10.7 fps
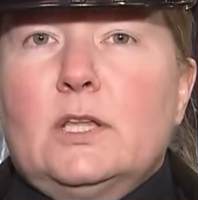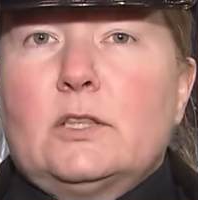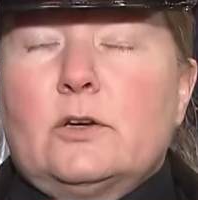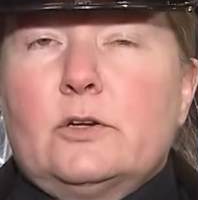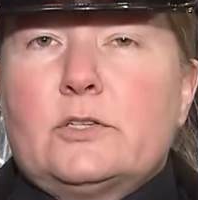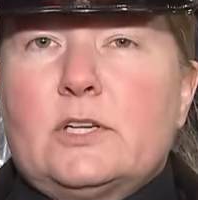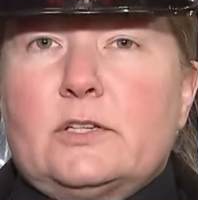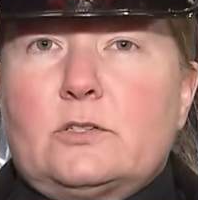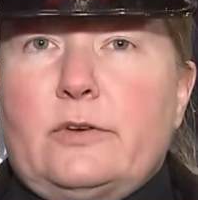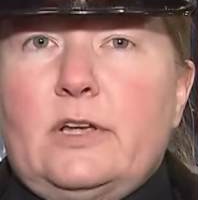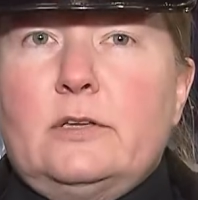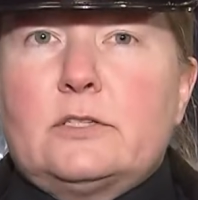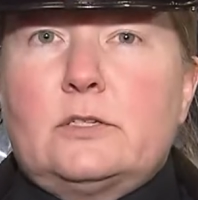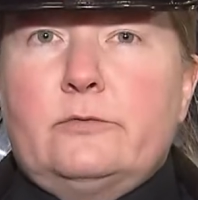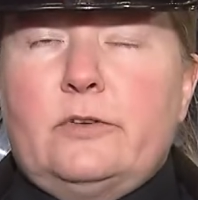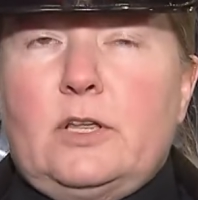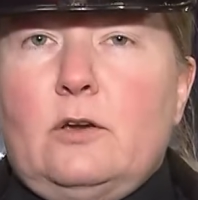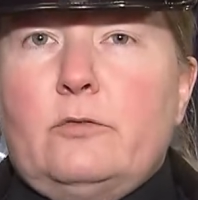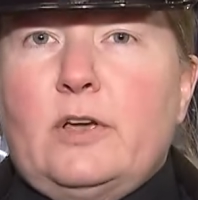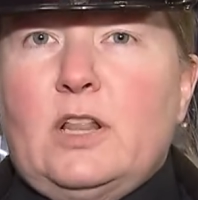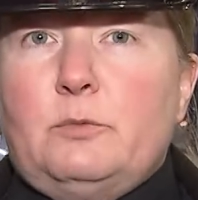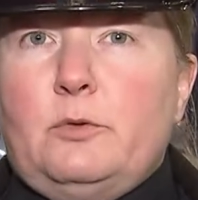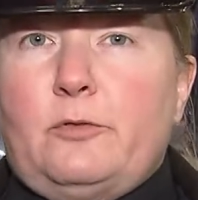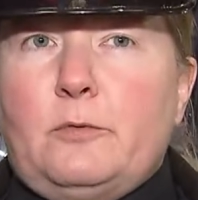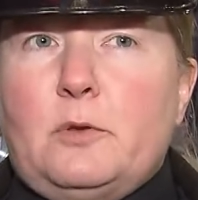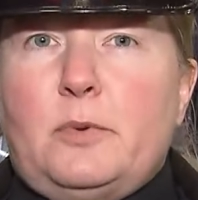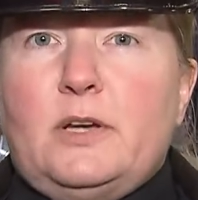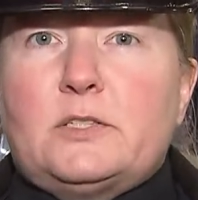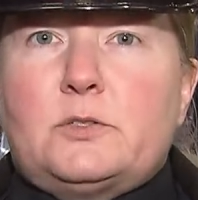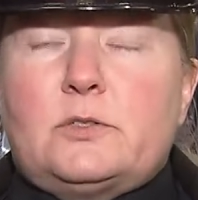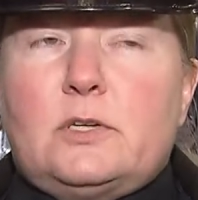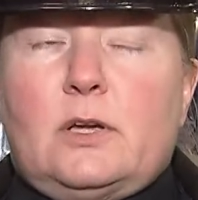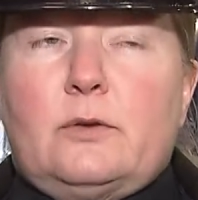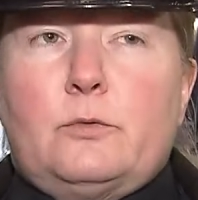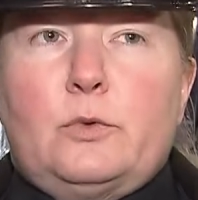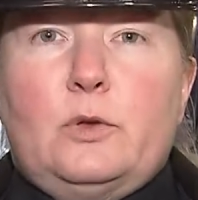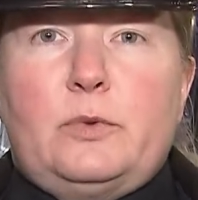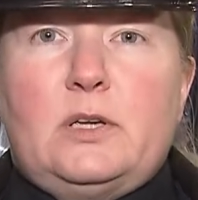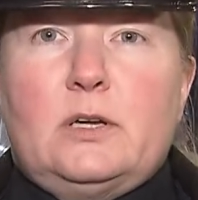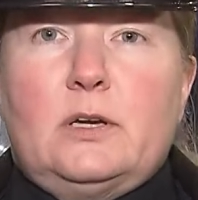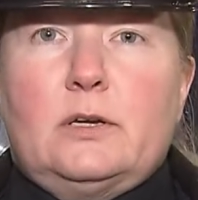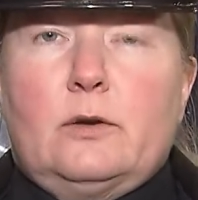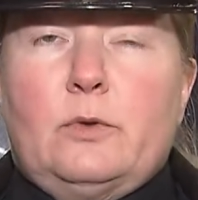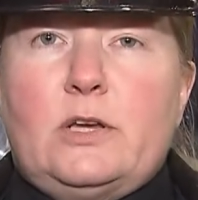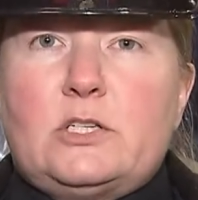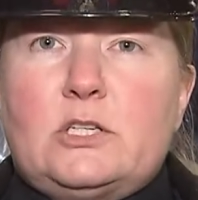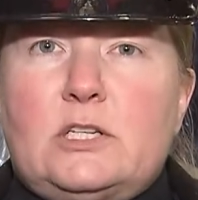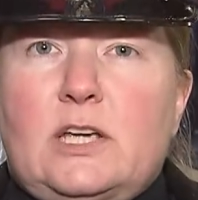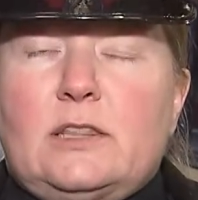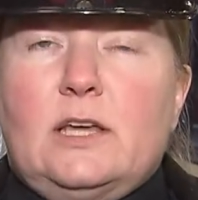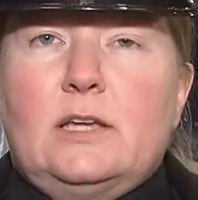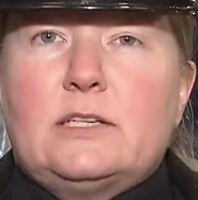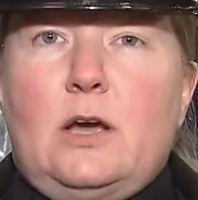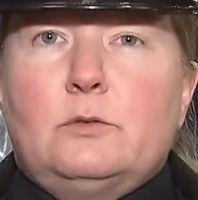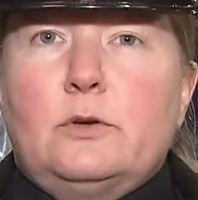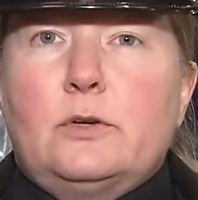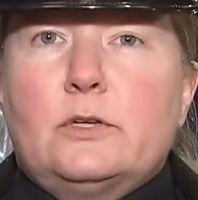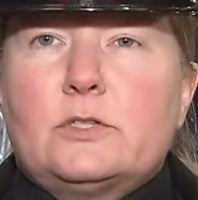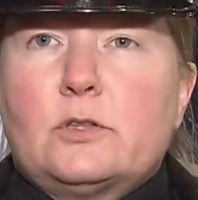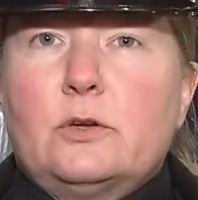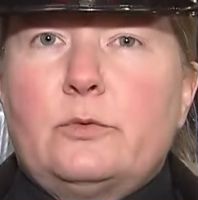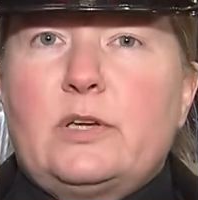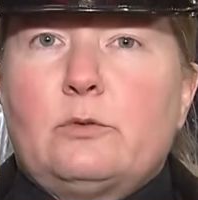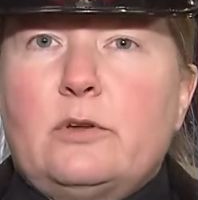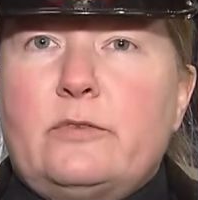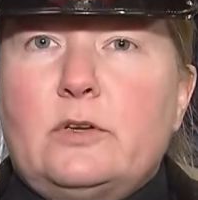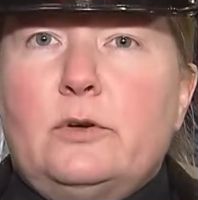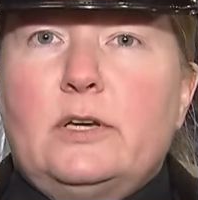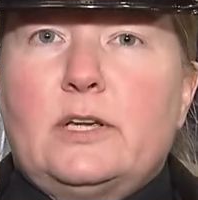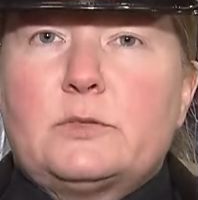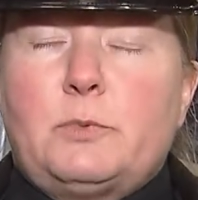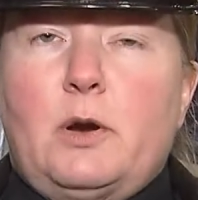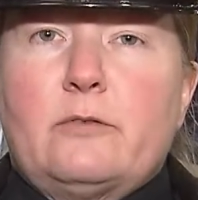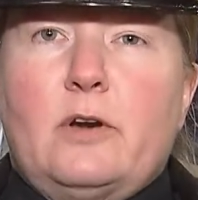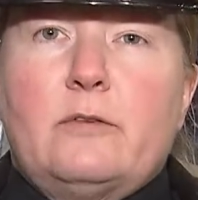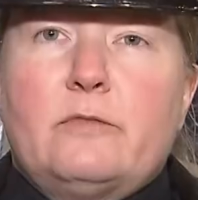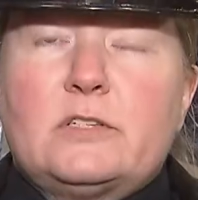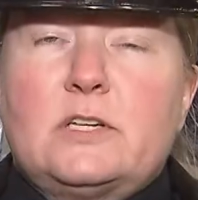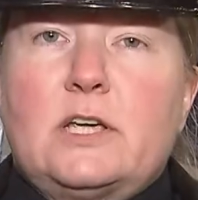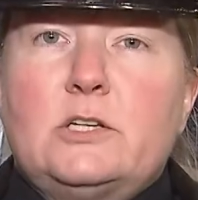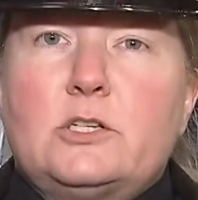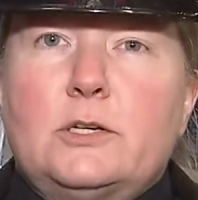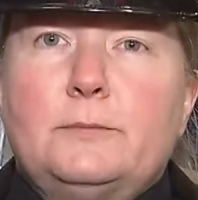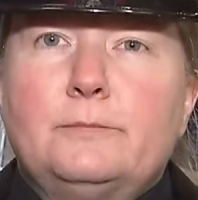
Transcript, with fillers: There's a surveillance video available from the bus. Uh, we'll be uh, arranging to get that downloaded so that we can review it as part of our investigation.